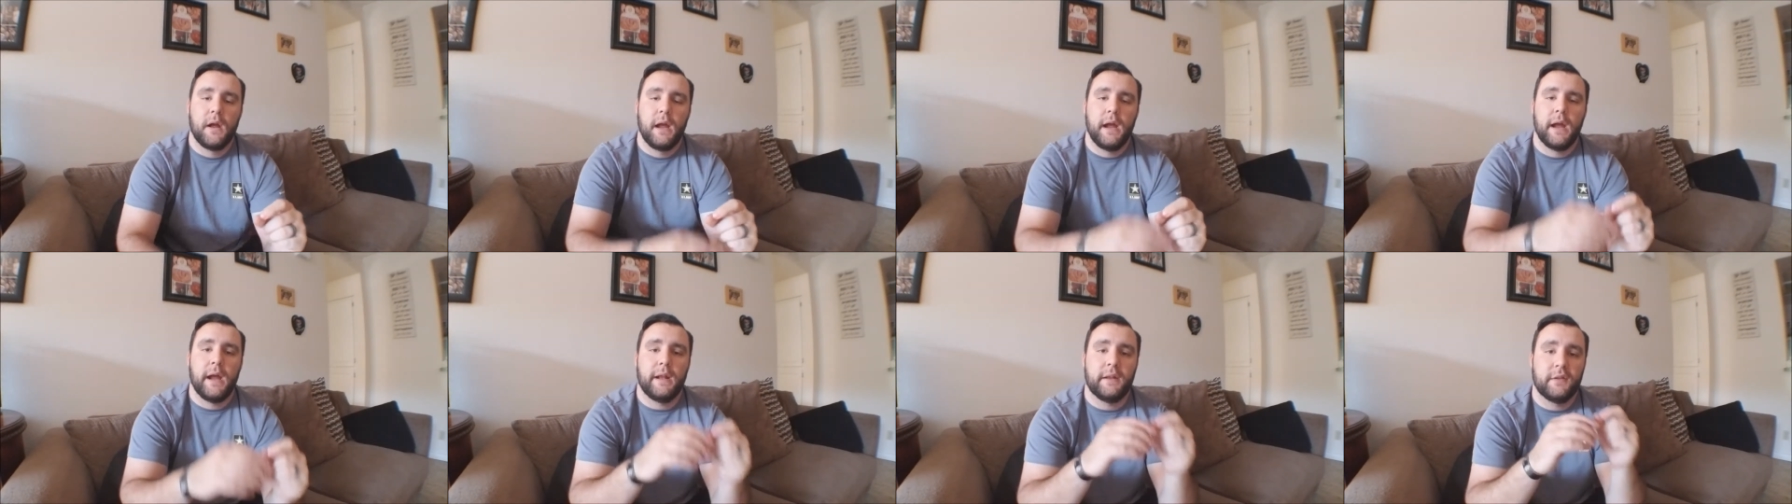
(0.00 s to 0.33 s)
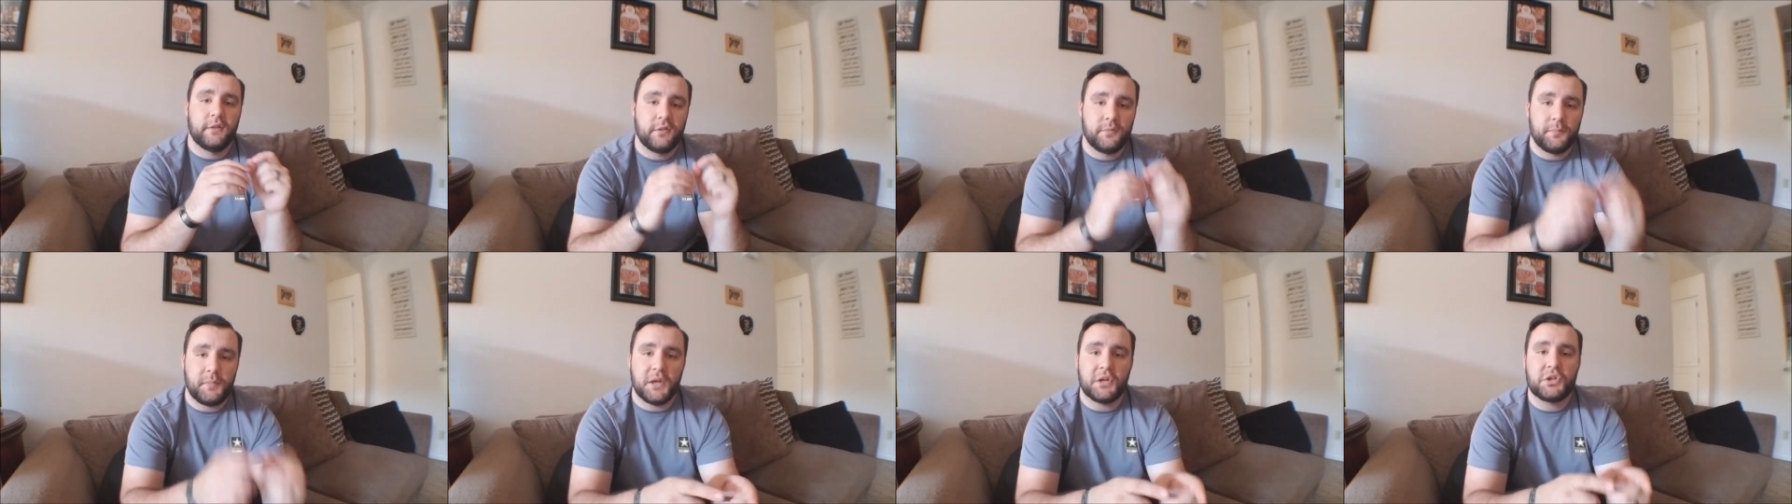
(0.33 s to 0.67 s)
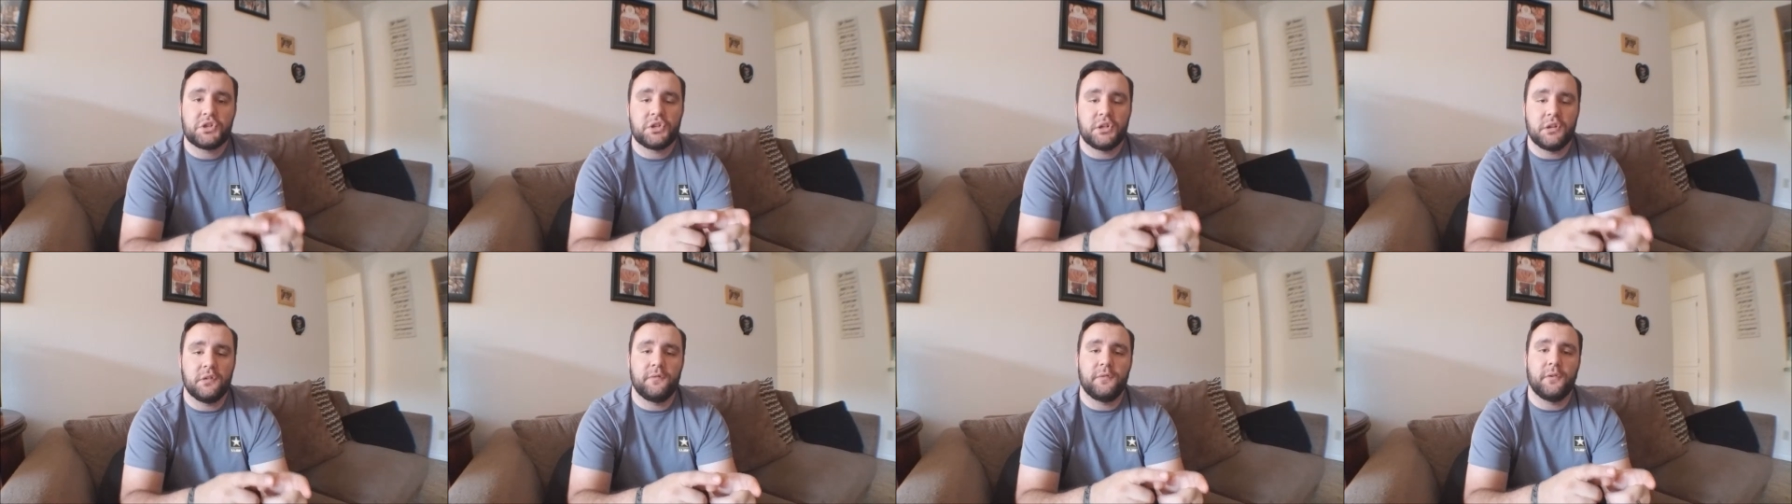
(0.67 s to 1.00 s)
and
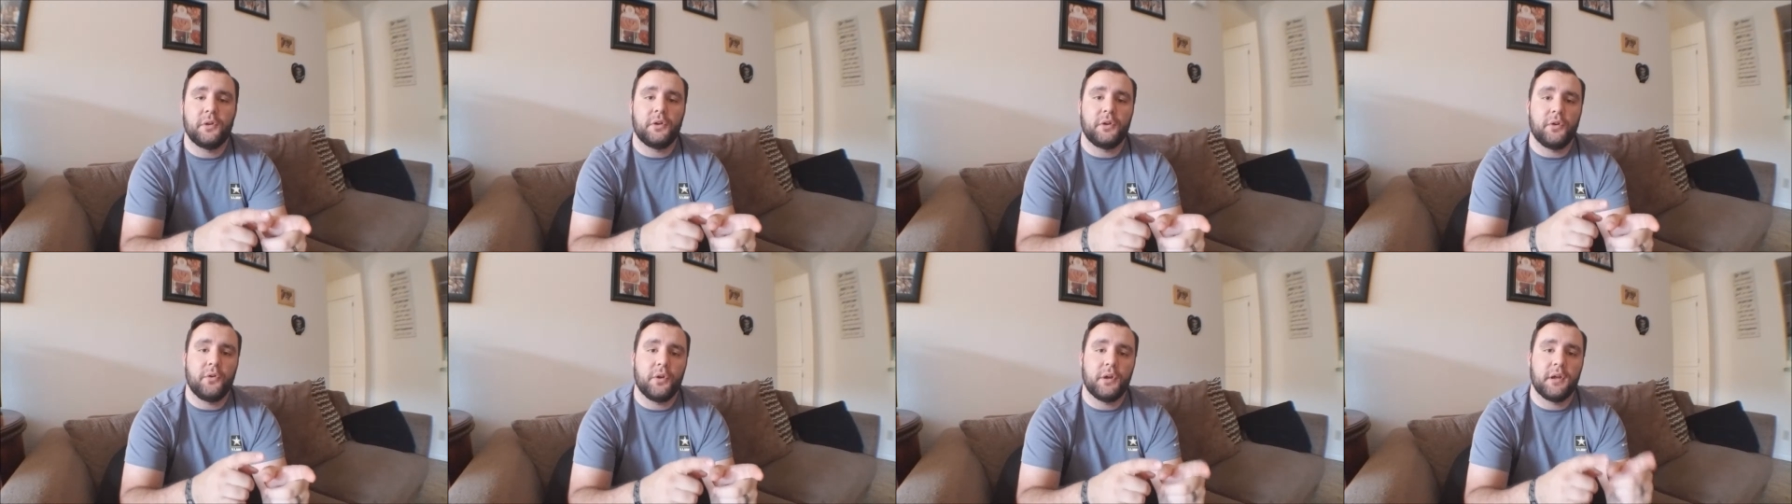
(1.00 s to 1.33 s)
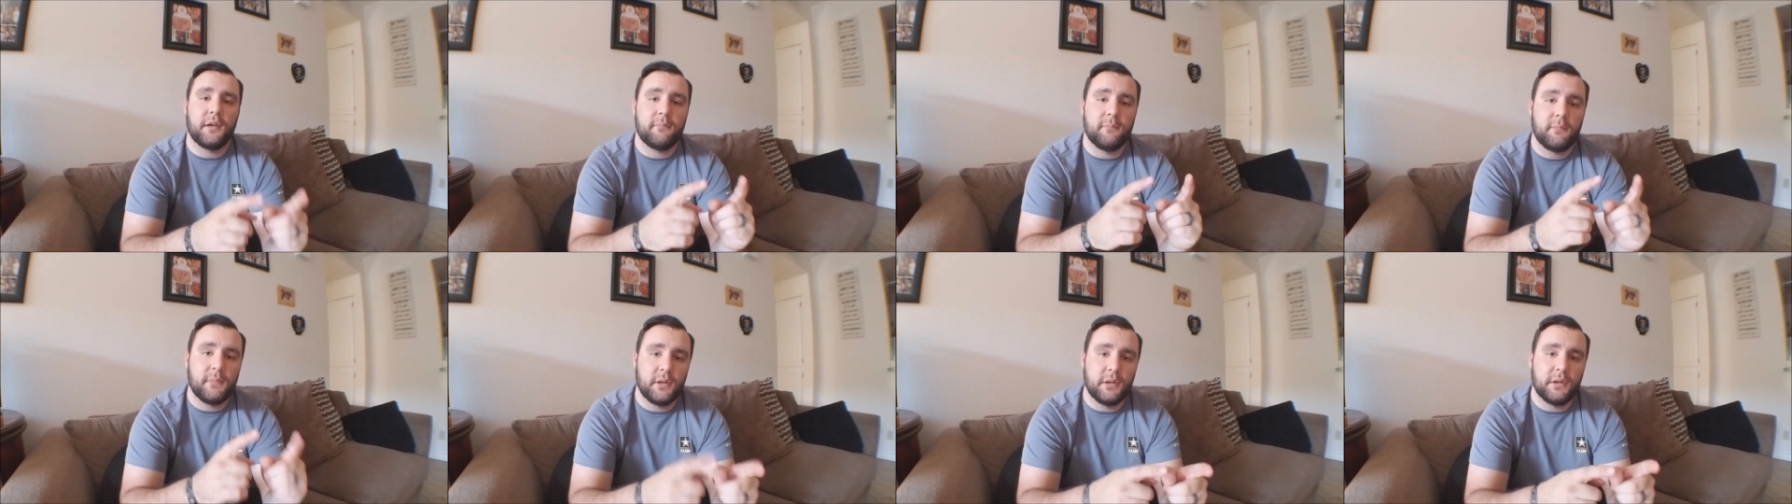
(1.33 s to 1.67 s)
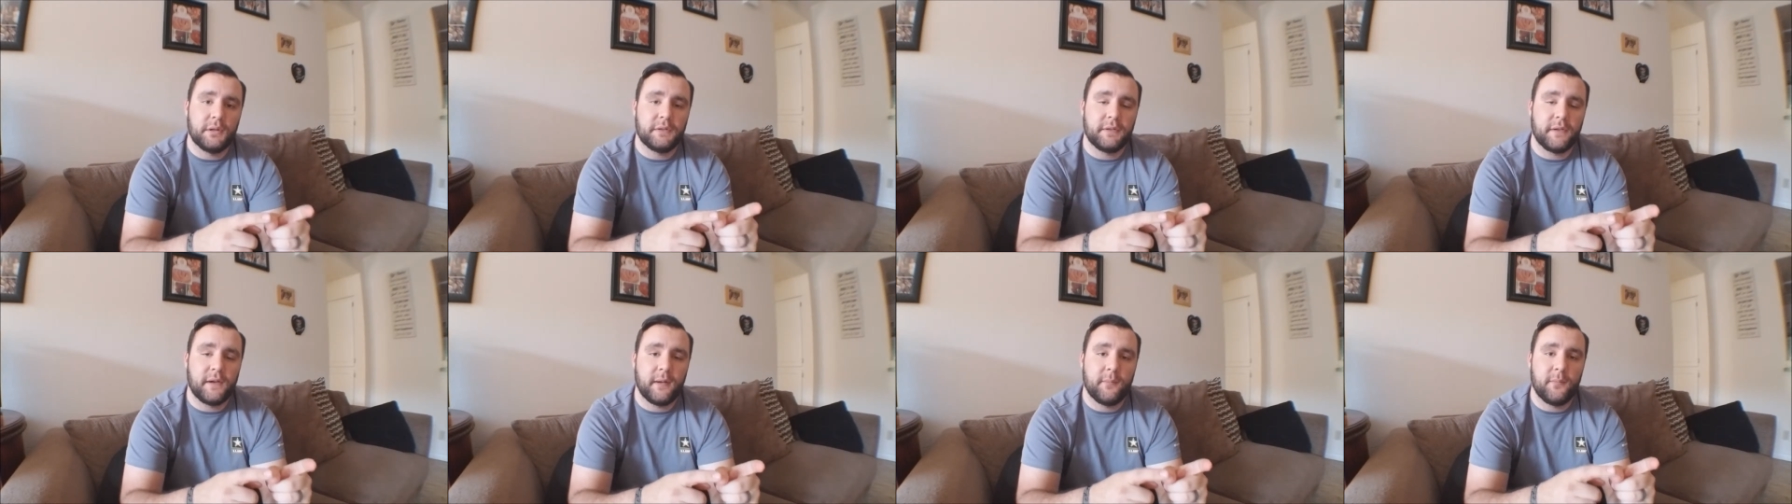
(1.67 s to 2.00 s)
especially if you're doing a
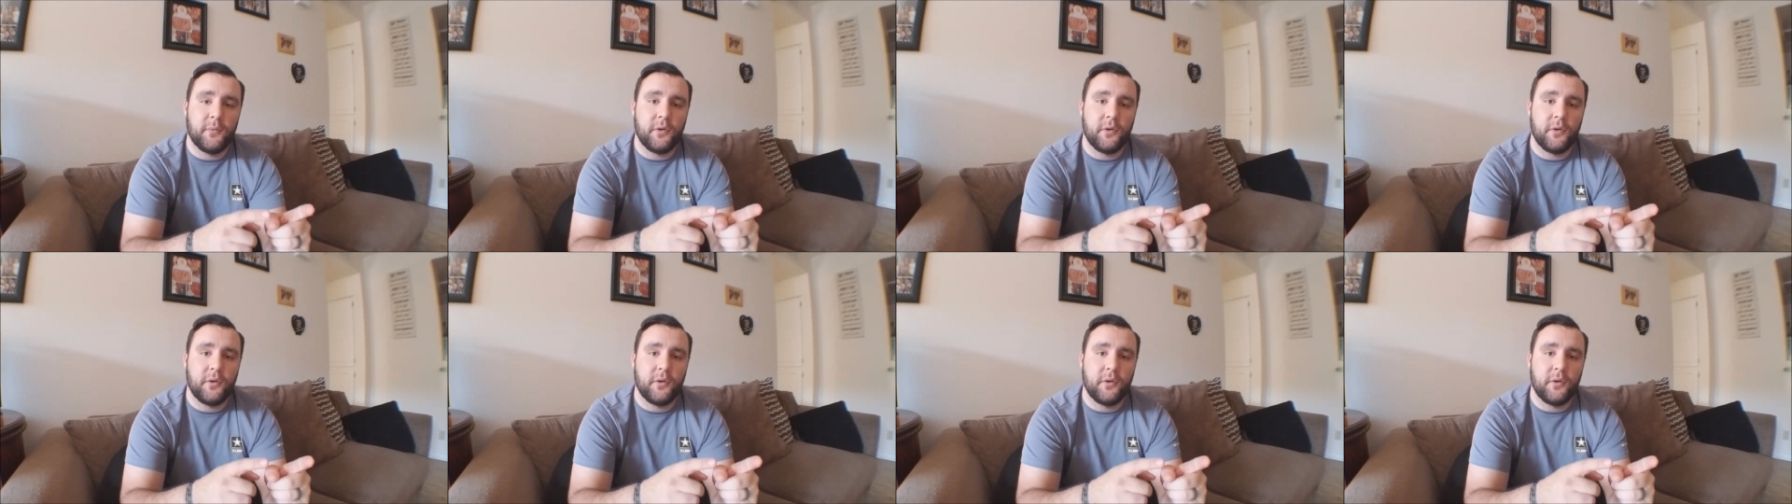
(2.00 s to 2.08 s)
military